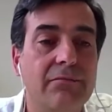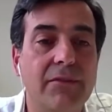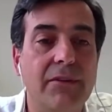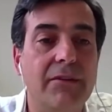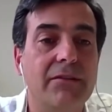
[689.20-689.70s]

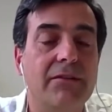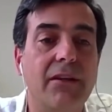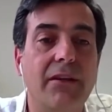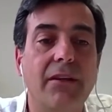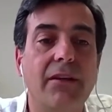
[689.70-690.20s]
this
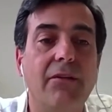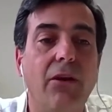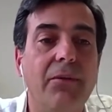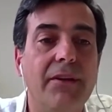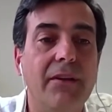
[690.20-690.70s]

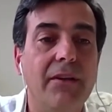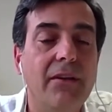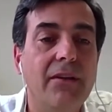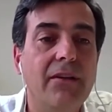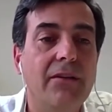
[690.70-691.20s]
COVID,
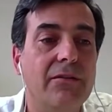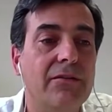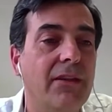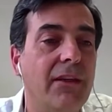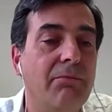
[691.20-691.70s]

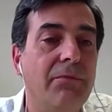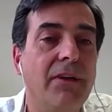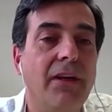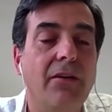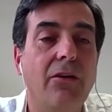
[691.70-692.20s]
they can
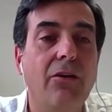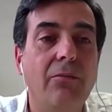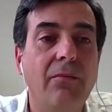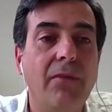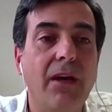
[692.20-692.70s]
be at
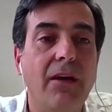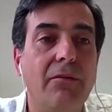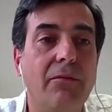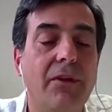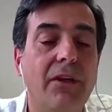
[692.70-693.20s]
home
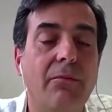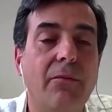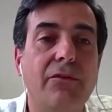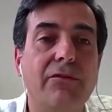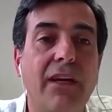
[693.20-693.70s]
and we can
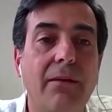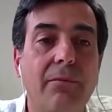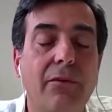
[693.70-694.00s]
monitor